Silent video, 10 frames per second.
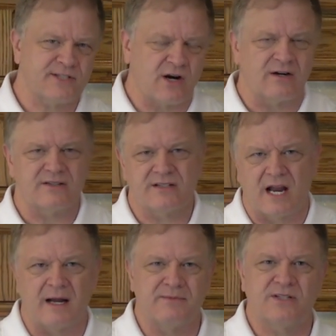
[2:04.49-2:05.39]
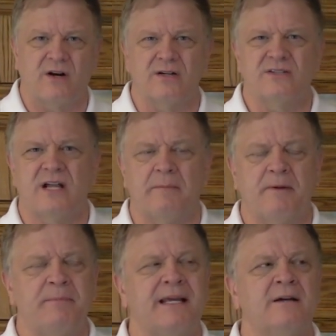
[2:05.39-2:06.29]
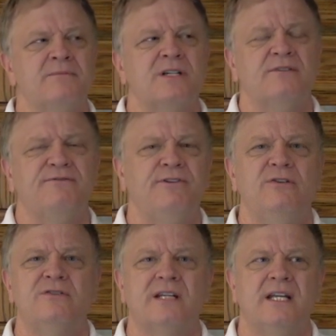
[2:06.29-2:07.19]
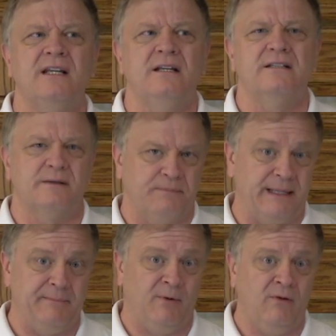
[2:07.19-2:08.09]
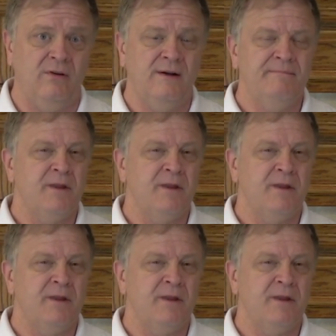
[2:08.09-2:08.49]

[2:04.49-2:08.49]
It becomes confusing to people